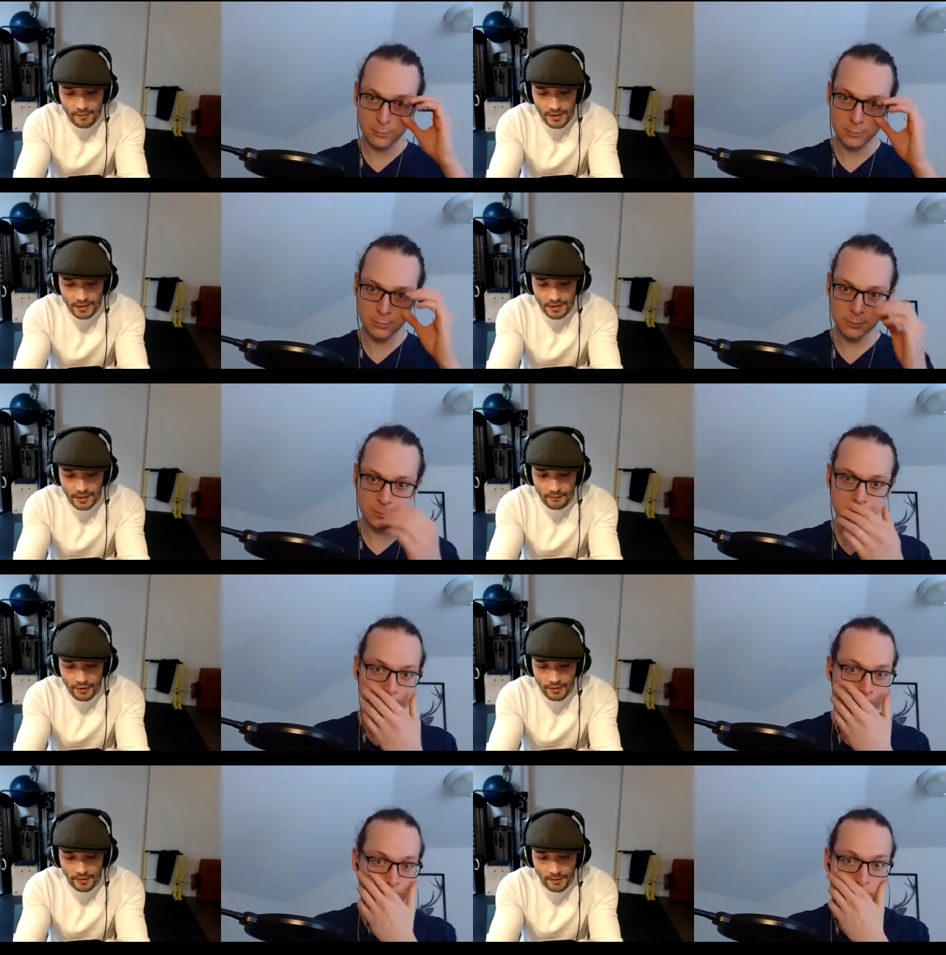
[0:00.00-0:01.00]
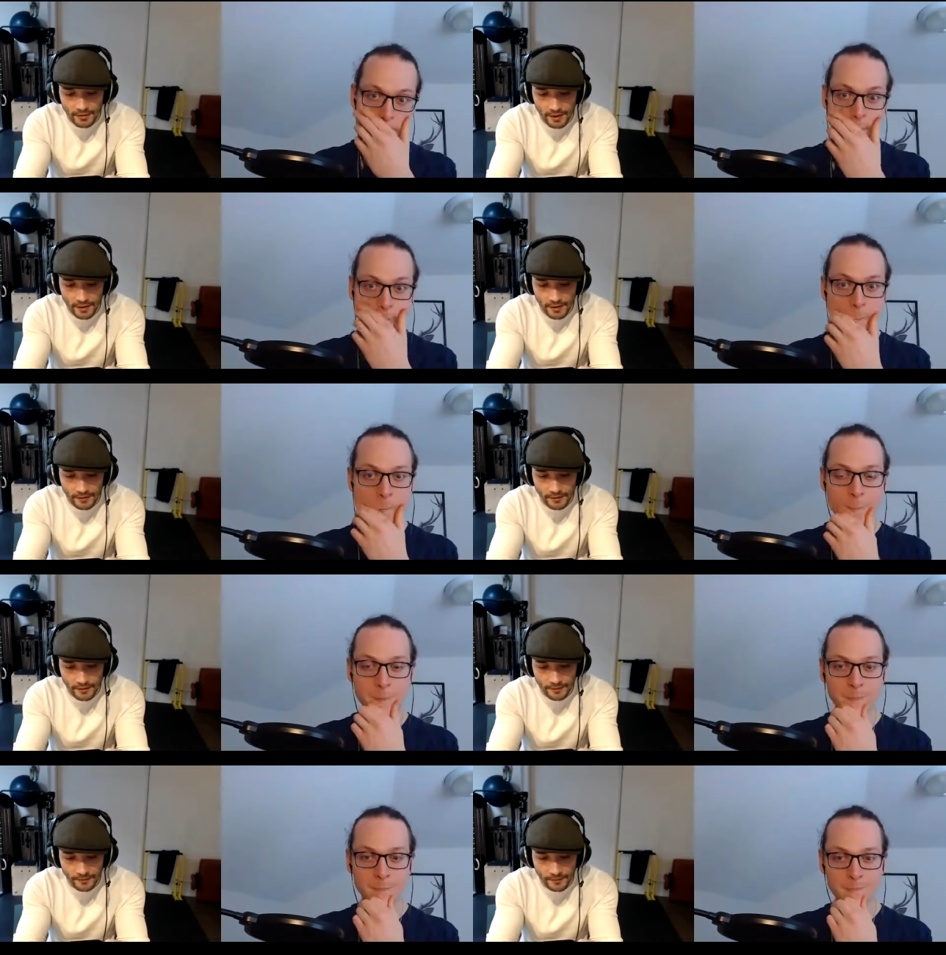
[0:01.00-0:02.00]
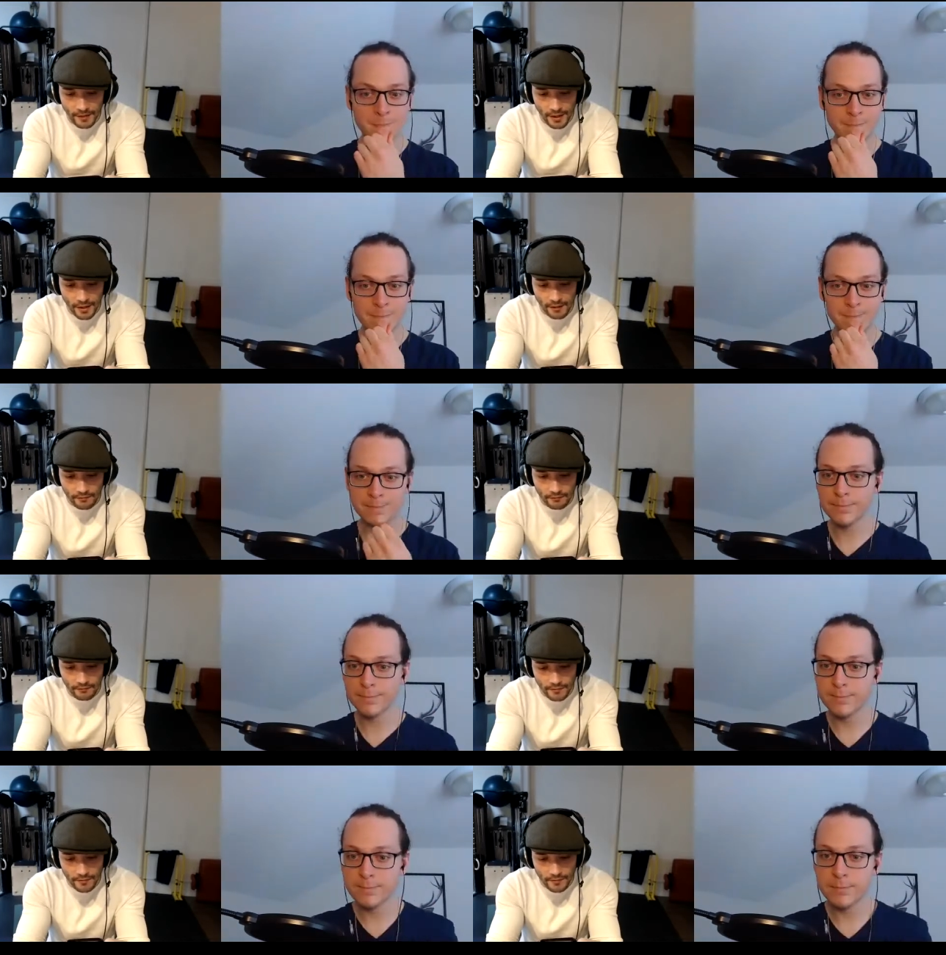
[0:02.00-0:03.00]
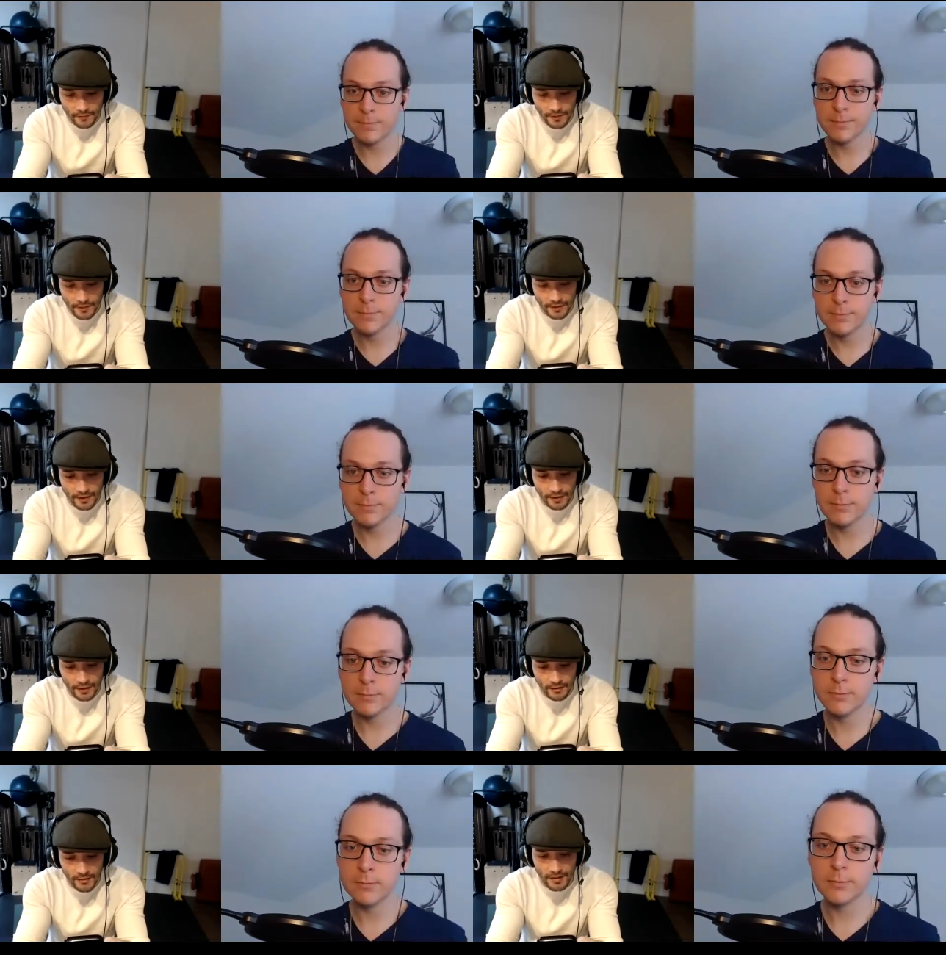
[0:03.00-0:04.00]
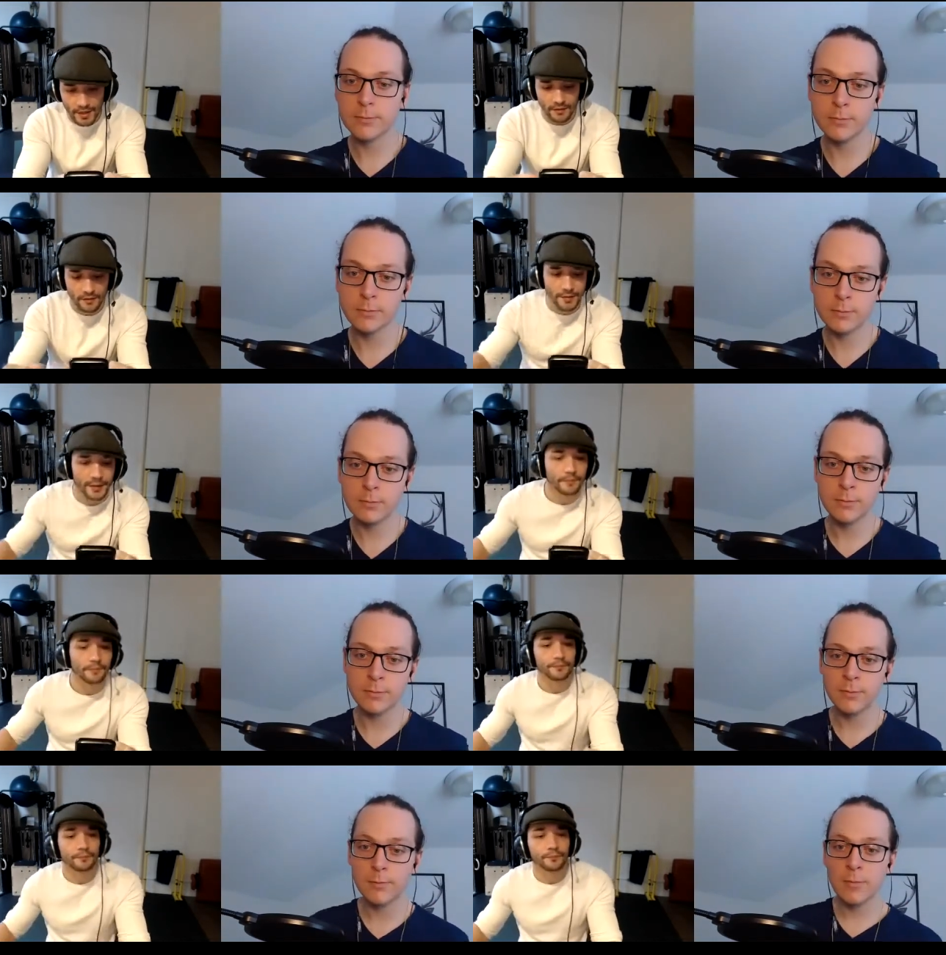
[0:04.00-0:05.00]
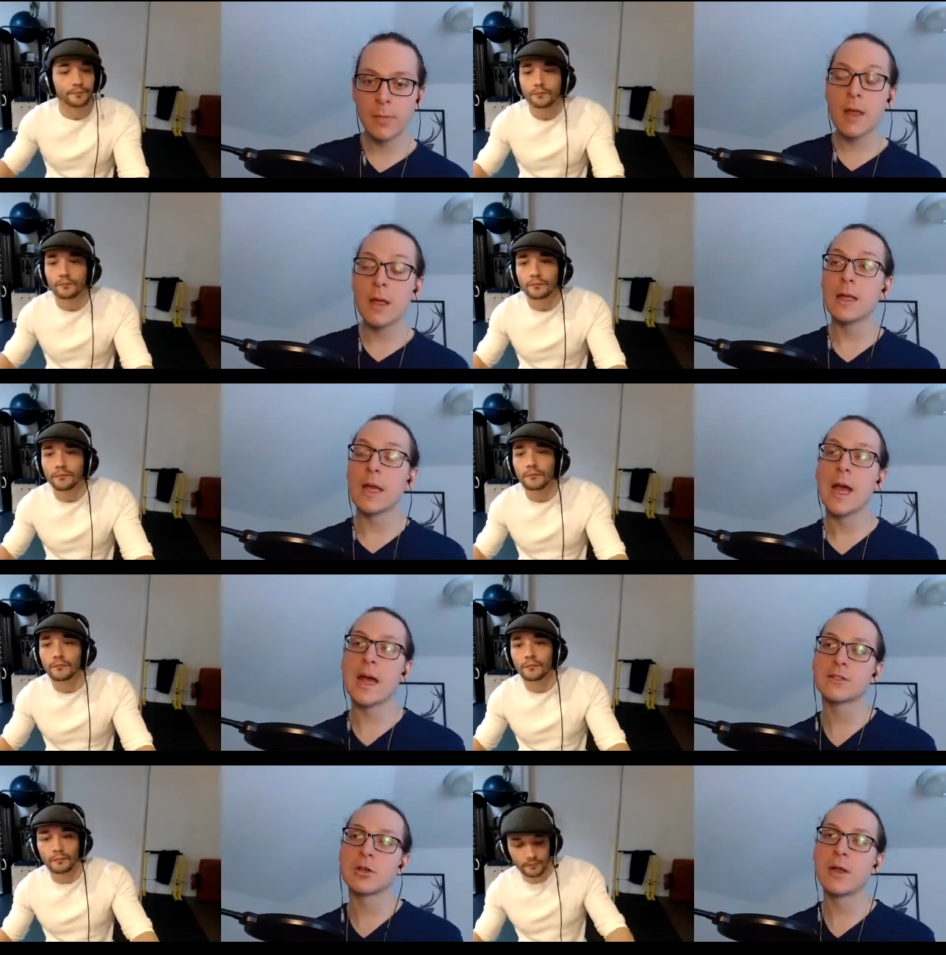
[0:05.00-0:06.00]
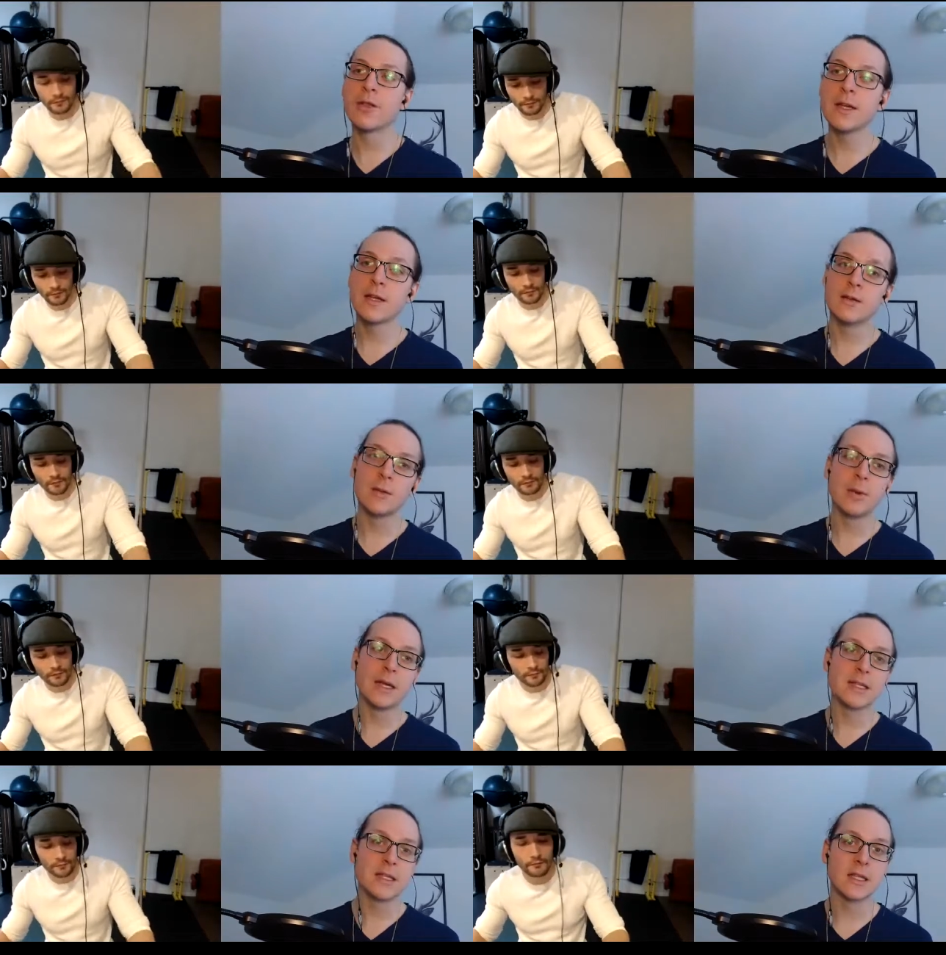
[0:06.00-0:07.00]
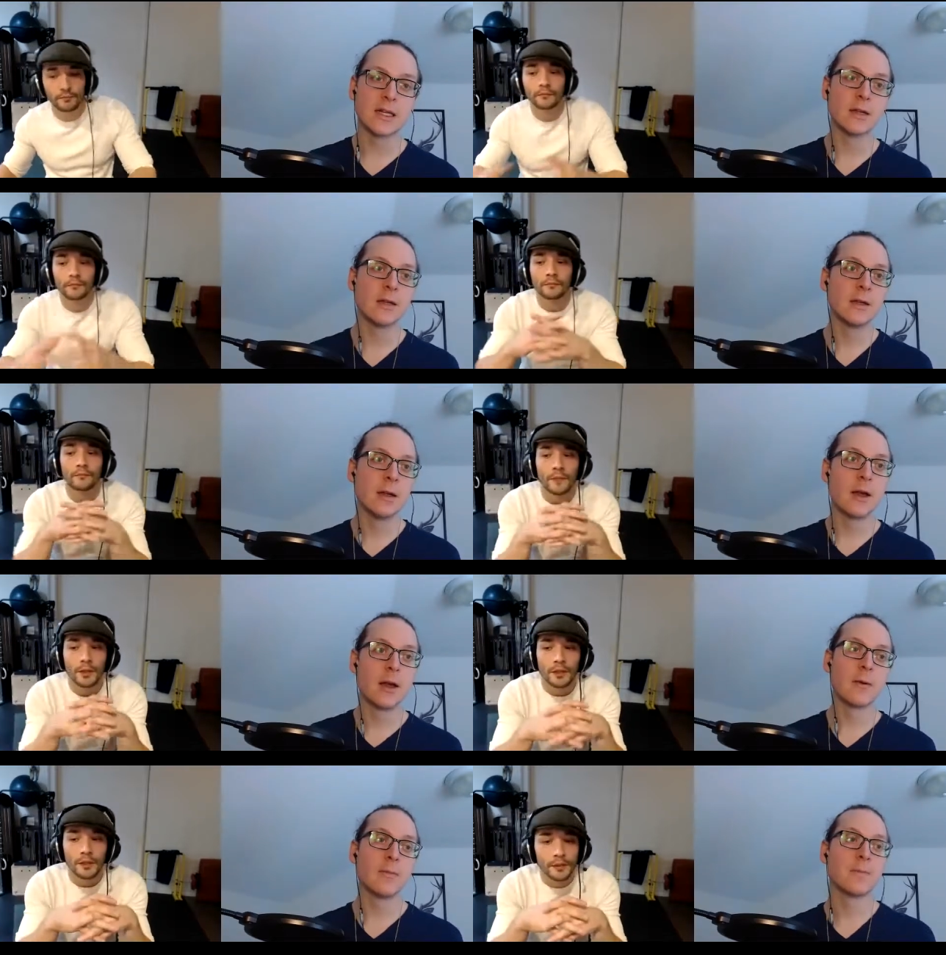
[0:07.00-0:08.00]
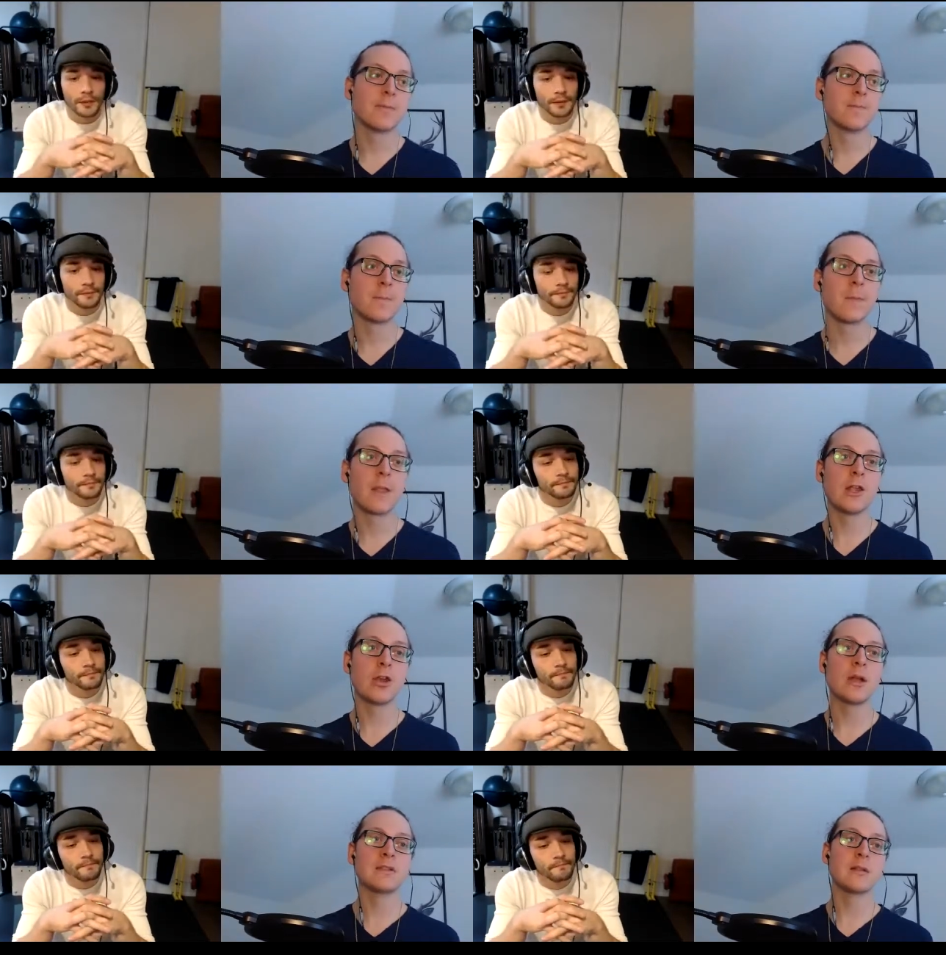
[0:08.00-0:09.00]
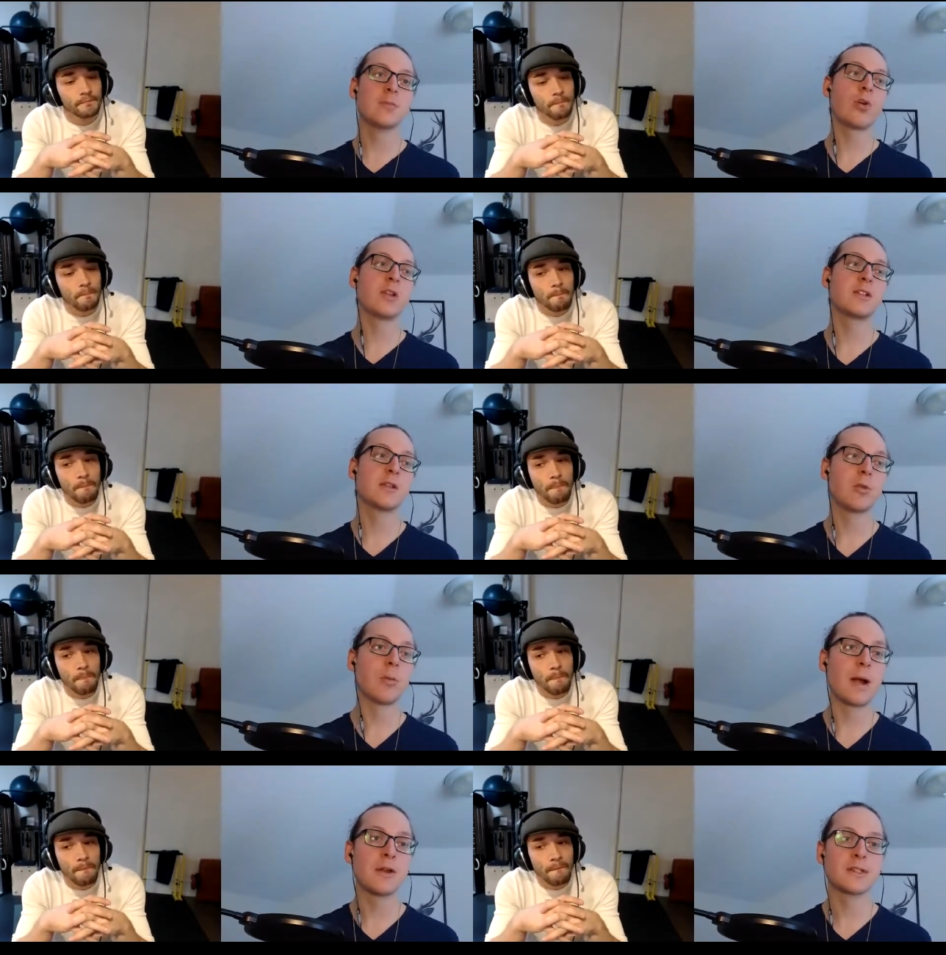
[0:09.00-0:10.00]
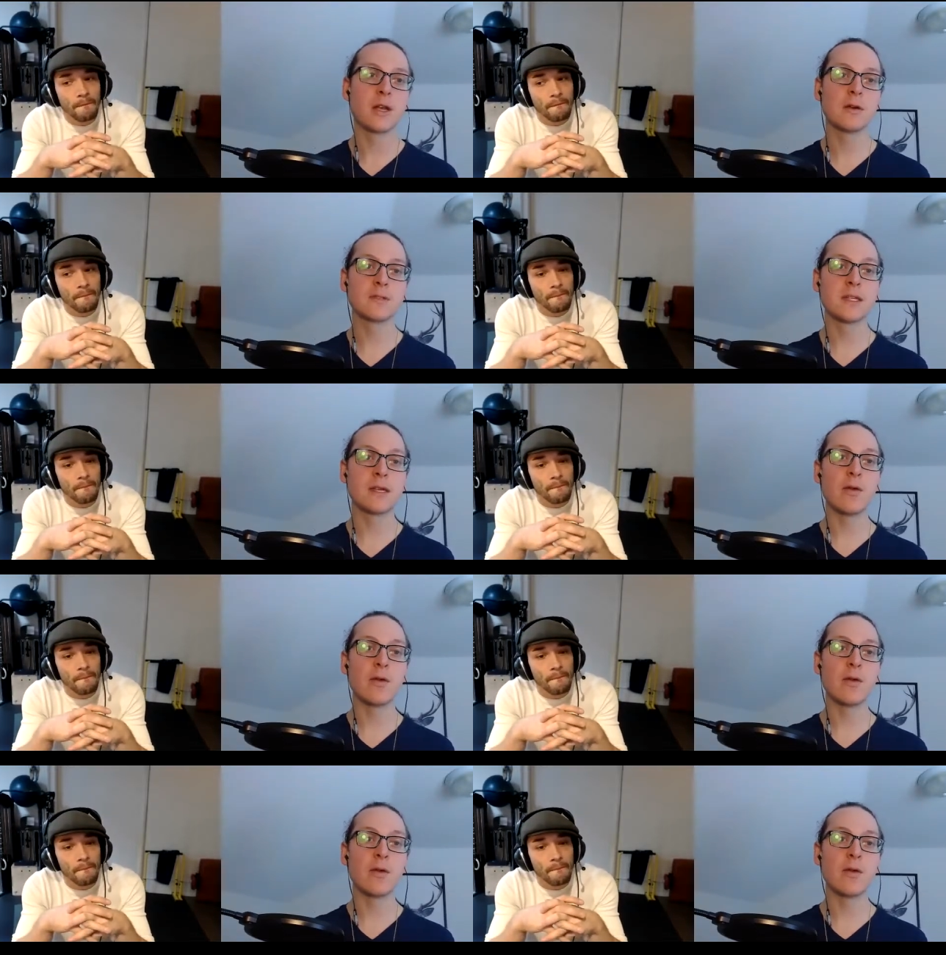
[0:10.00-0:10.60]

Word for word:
Speaker 1: misconceptions about gut health. Um, let's talk about that a little bit.
Speaker 2: Yeah, so I think the biggest thing, um, you know, and it's important to remind ourselves that